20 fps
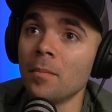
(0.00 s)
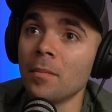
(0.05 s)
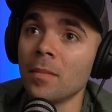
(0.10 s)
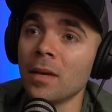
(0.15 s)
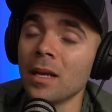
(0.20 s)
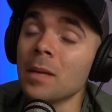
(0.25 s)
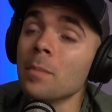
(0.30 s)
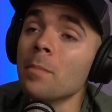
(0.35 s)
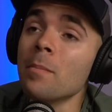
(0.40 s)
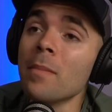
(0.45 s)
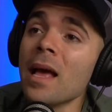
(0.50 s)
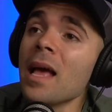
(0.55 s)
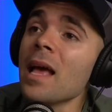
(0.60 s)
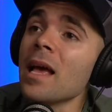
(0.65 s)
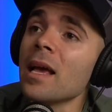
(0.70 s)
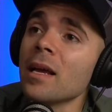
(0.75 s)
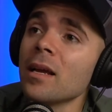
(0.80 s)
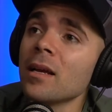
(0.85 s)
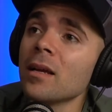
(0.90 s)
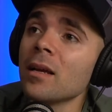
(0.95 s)
in
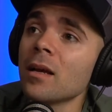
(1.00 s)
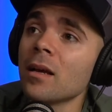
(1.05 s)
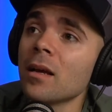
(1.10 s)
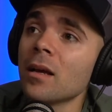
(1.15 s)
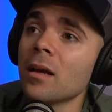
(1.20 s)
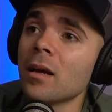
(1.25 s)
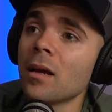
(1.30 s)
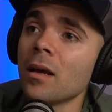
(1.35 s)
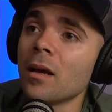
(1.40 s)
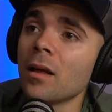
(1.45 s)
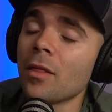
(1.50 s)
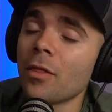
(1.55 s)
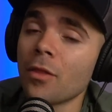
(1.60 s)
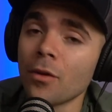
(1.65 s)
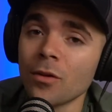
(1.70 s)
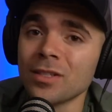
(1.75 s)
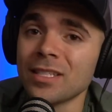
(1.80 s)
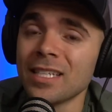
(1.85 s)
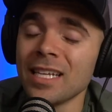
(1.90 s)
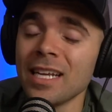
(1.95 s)
May
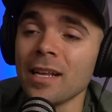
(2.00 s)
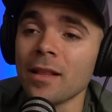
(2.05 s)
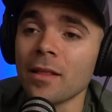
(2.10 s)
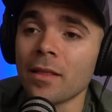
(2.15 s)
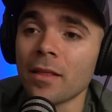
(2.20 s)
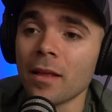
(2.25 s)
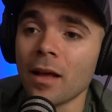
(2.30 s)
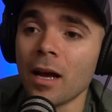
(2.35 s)
13th,